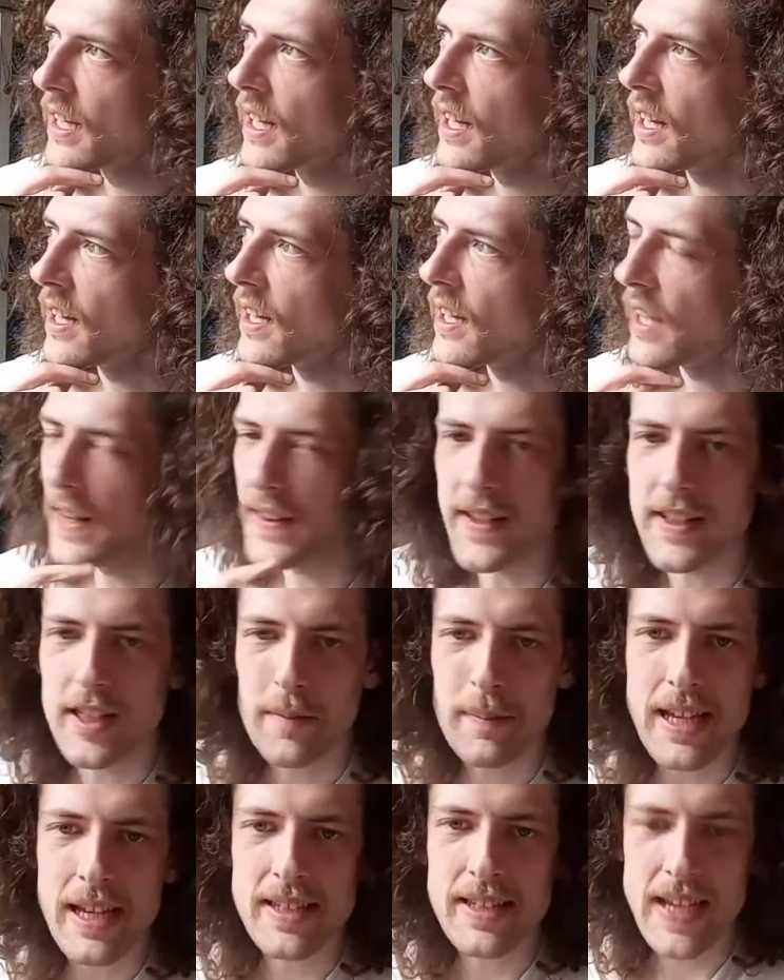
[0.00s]
And there's a
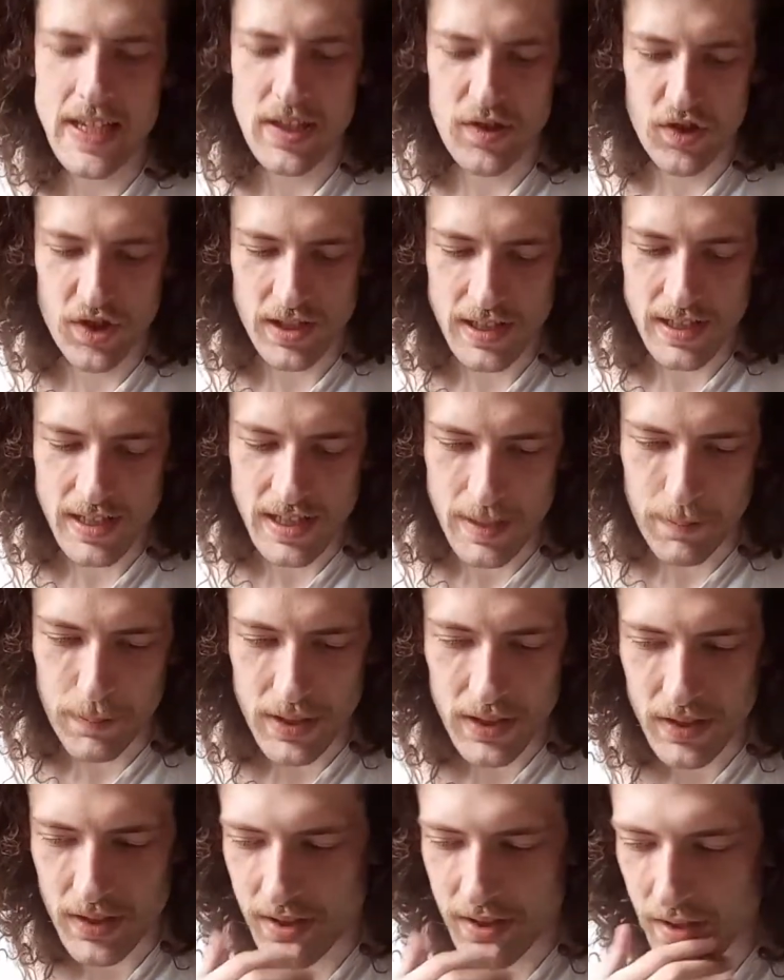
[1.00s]
bit of tension in here
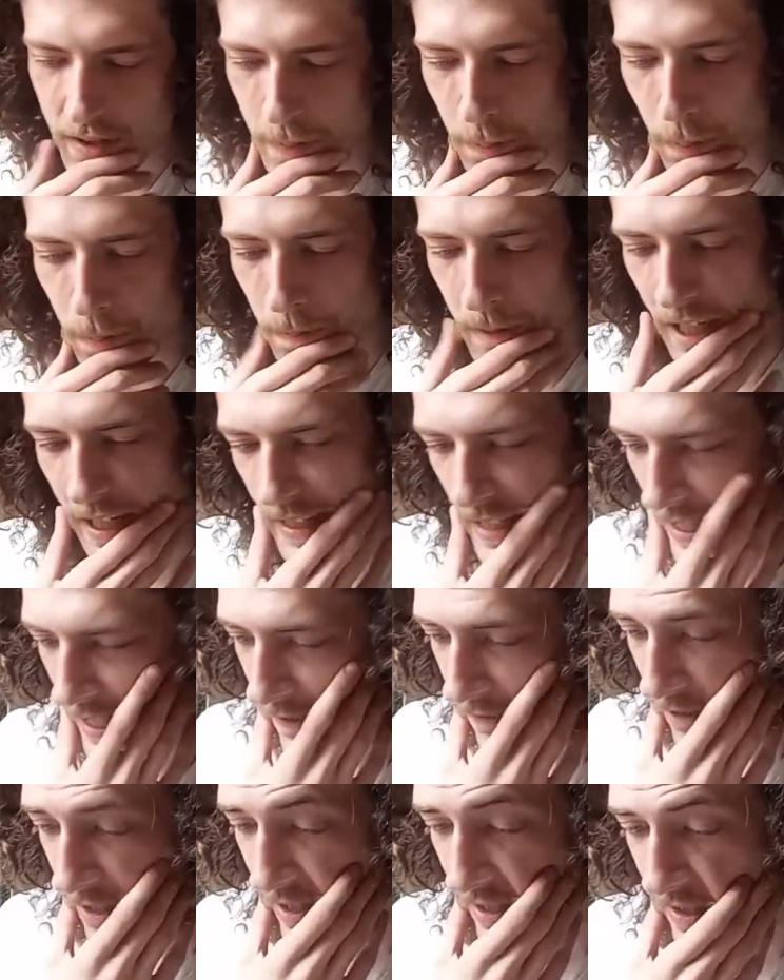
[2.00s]
because the idea
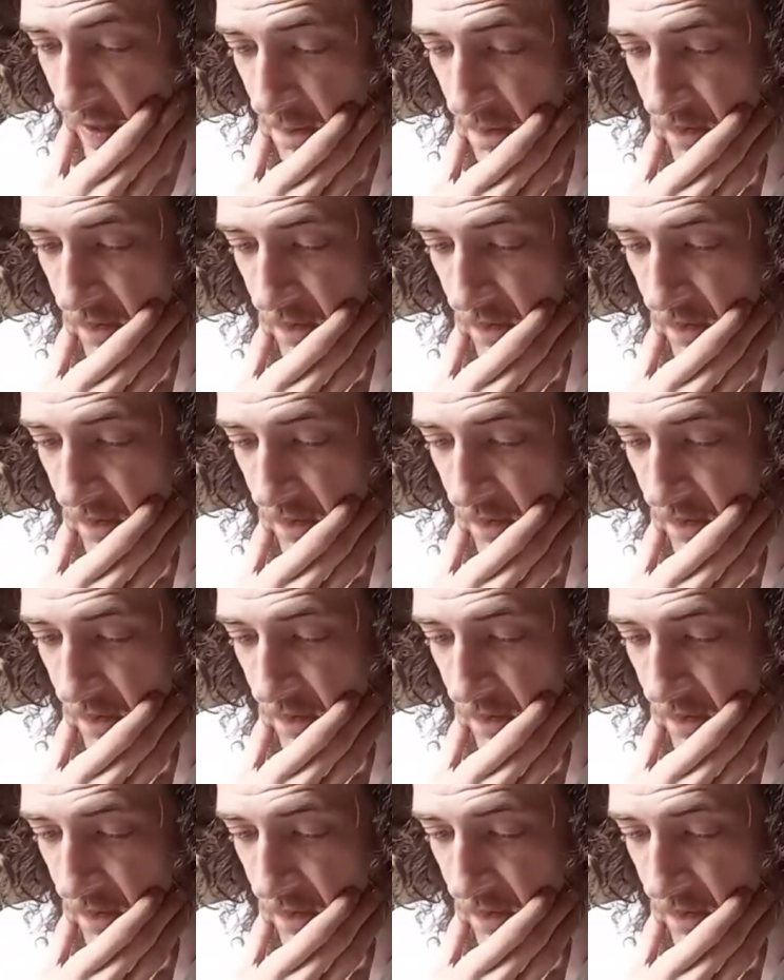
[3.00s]
is,